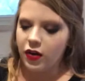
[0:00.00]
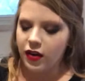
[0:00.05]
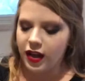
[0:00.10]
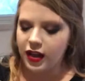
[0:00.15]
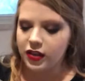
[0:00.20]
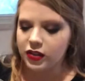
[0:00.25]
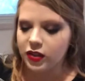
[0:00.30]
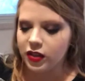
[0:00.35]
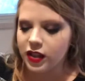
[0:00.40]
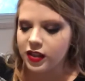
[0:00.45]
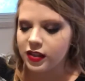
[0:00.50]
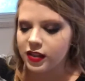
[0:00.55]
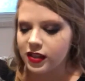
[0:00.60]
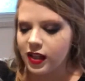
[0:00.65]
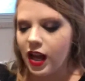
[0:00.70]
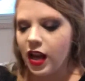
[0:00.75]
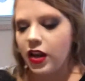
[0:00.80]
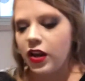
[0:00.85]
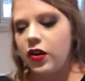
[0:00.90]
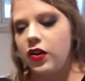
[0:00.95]
Okay, so this is
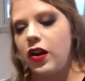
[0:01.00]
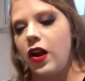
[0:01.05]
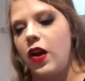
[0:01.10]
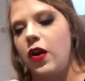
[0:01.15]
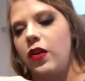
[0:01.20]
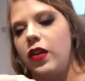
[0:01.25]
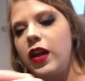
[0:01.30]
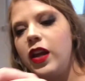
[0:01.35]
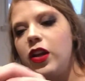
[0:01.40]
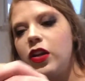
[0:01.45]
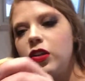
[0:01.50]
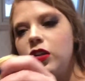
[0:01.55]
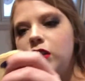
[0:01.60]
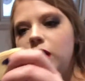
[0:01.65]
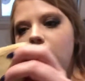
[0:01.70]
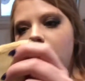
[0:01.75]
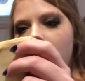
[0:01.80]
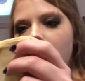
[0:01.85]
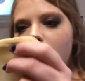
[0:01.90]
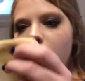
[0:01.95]
how you know that your
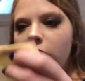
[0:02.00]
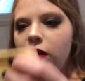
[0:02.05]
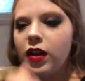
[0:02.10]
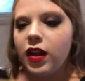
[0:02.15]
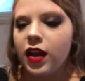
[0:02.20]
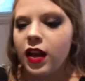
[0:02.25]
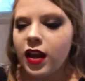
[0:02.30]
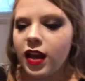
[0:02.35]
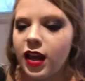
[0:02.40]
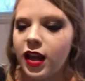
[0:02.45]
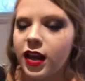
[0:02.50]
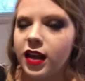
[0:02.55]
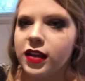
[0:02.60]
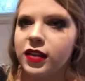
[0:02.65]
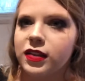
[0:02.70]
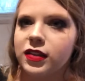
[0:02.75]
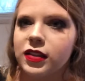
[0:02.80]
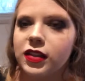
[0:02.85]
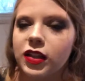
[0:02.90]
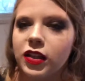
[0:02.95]
dough
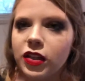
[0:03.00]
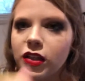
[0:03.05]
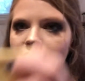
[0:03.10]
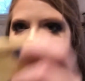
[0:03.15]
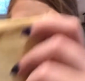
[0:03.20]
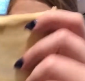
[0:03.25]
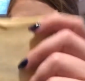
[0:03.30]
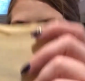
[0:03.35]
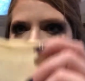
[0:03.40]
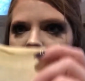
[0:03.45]
is good.